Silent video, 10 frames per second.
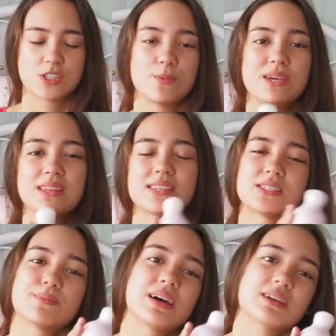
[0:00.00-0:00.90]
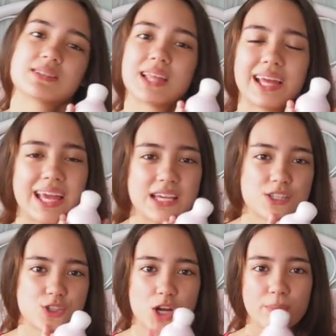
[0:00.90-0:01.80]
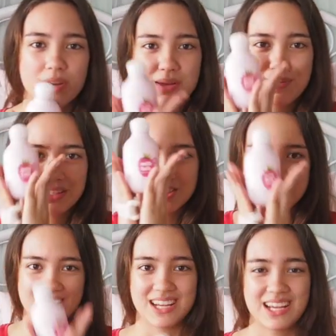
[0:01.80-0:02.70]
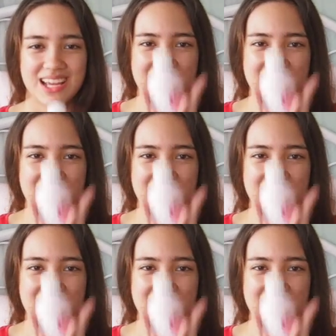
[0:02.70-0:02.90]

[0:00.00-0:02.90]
To me, this smells like a strawberry milkshake